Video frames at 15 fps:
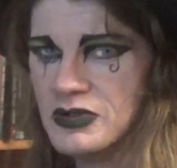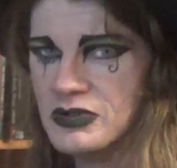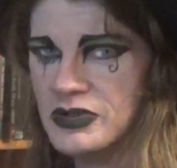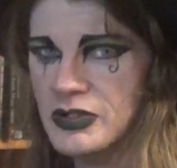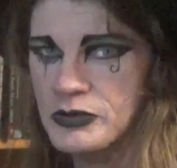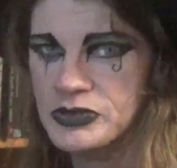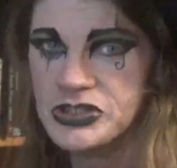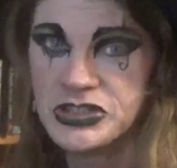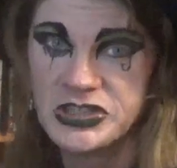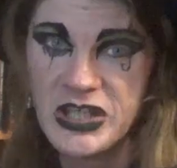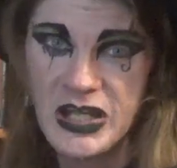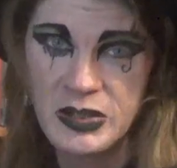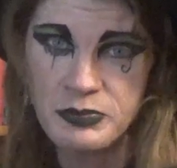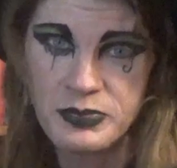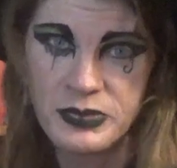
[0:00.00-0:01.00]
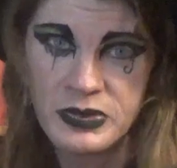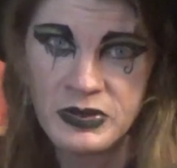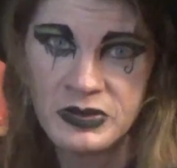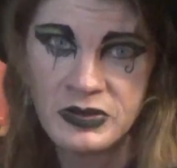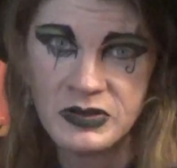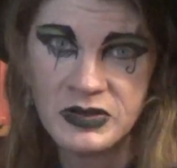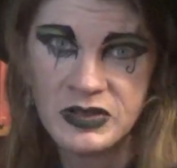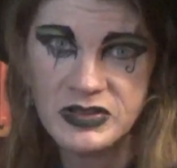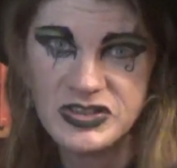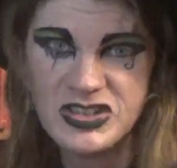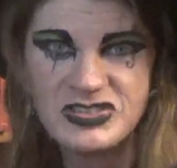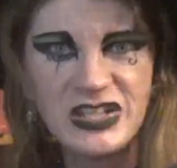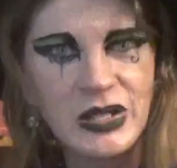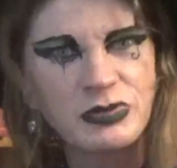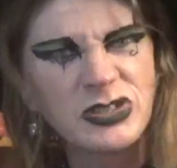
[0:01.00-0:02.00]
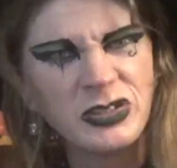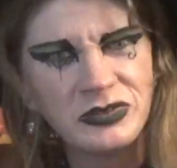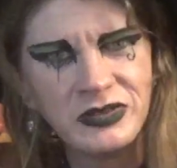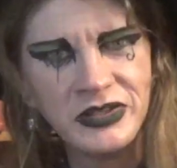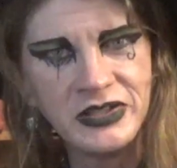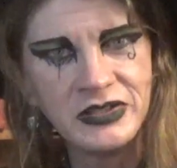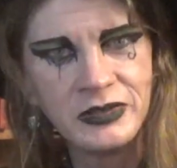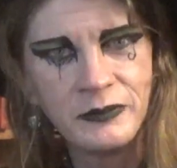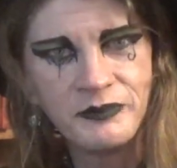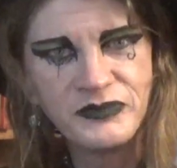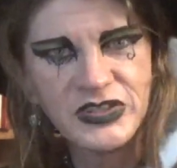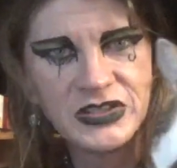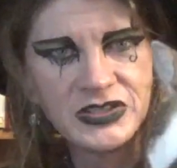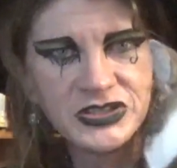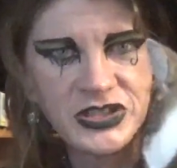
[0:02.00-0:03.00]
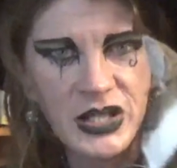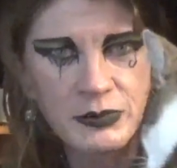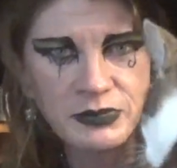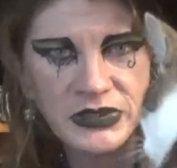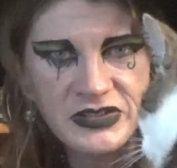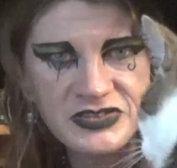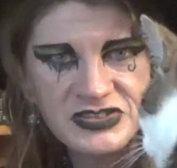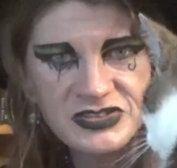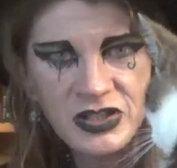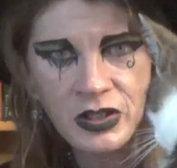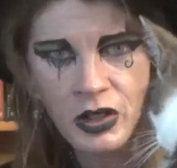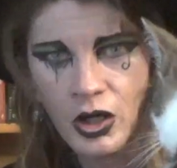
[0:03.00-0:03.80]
no shape, just absolutely shapeless,